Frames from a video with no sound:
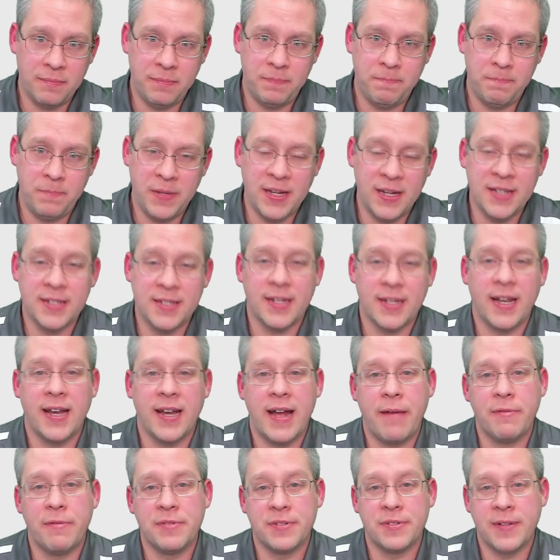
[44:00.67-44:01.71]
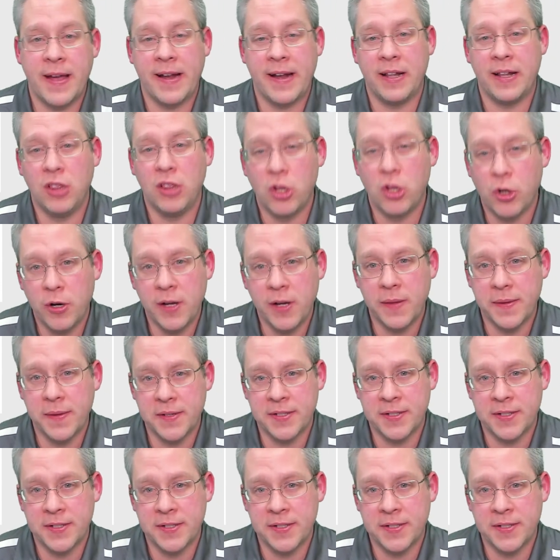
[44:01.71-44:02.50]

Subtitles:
because again, I was kind of learning this